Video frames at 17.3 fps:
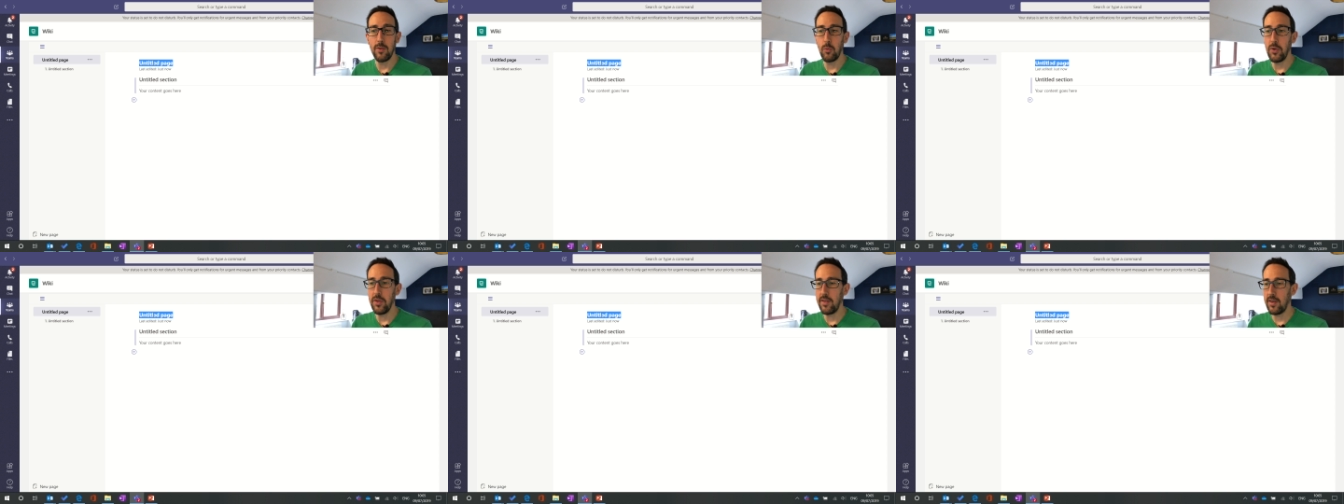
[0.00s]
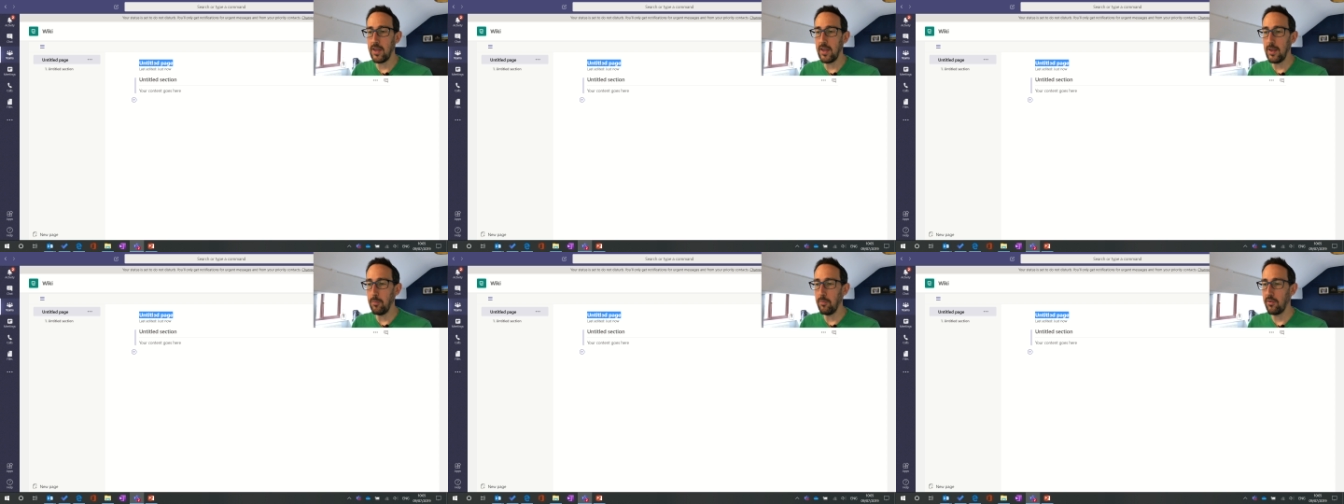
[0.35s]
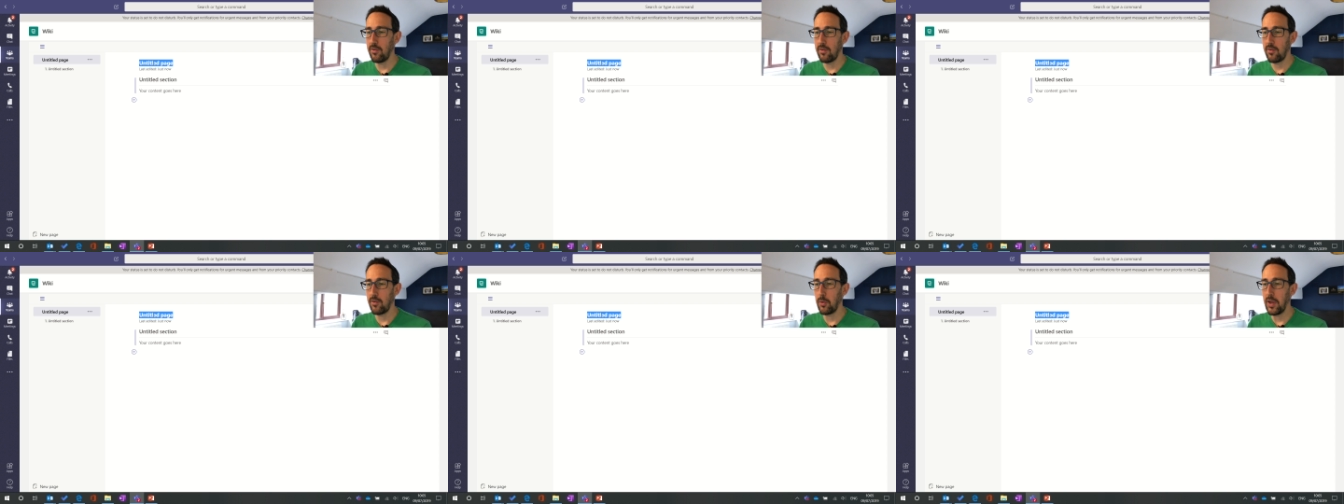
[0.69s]
with
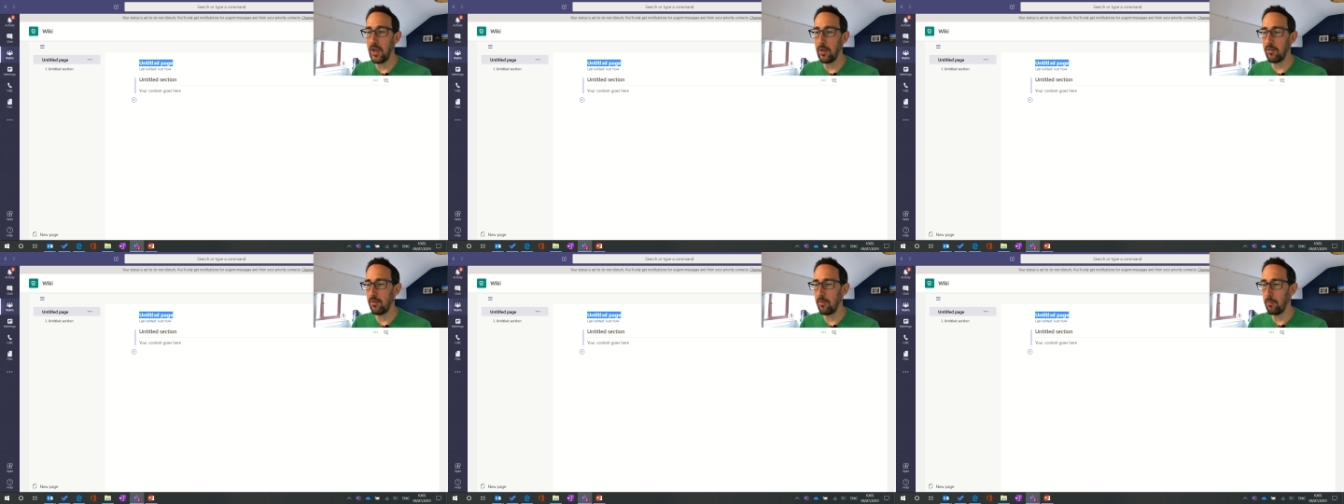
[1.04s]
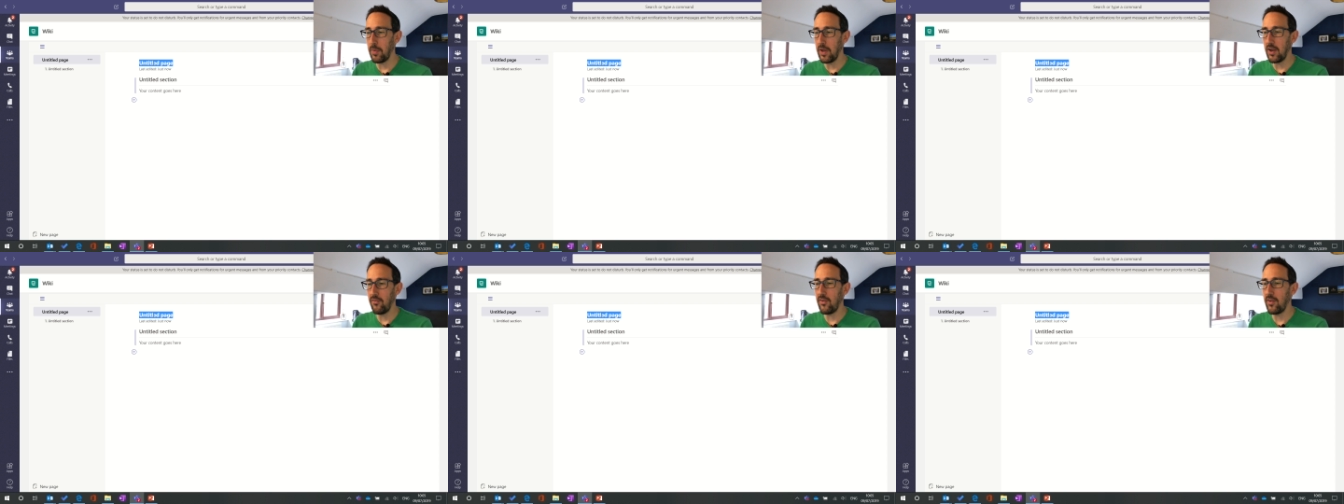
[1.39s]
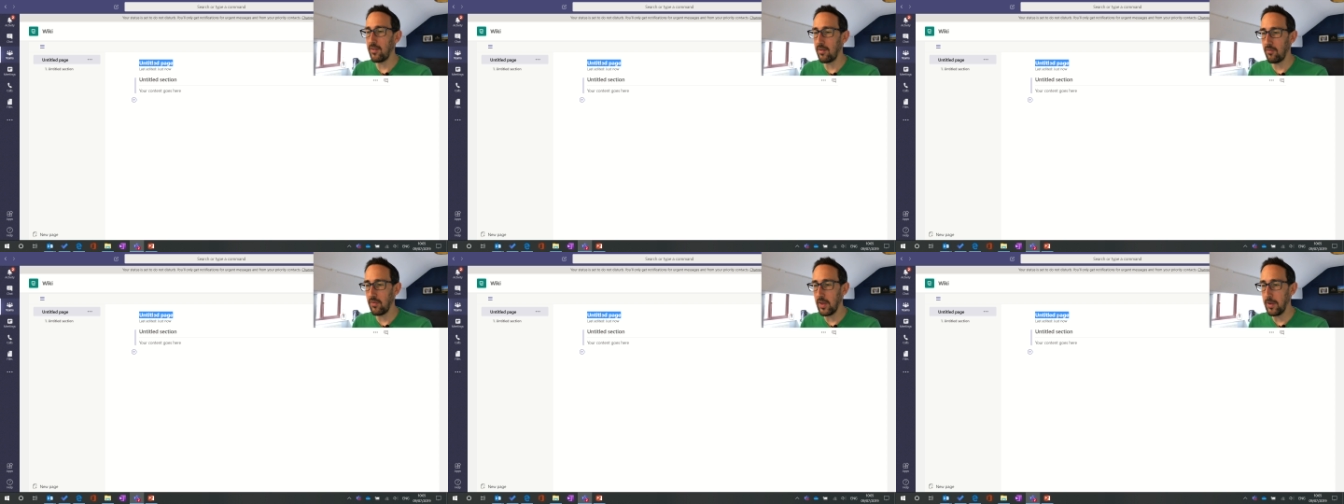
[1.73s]
Teams, so get some
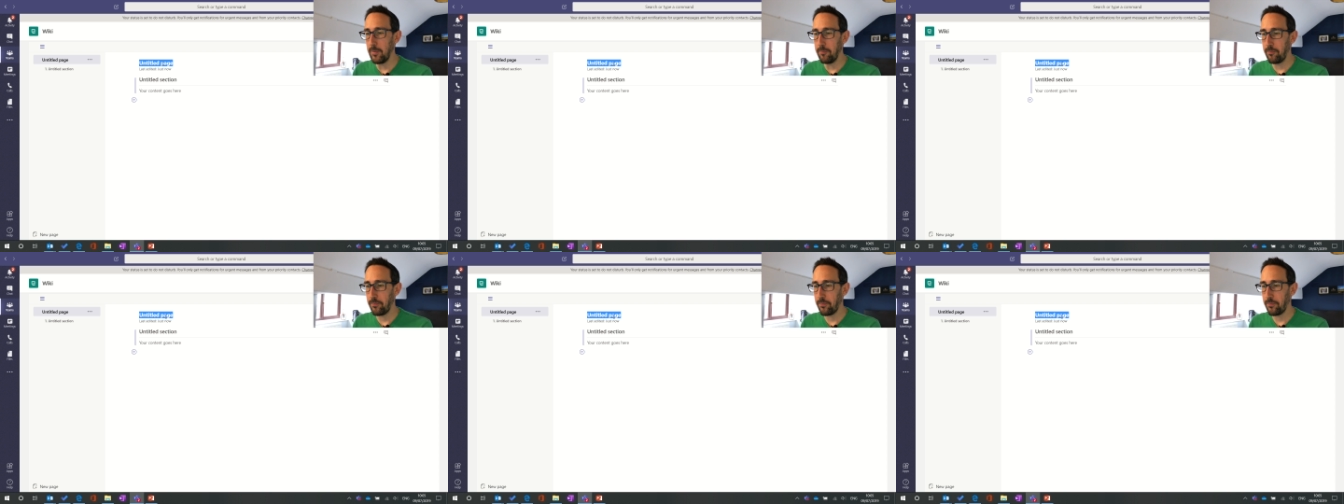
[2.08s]
benefits of that.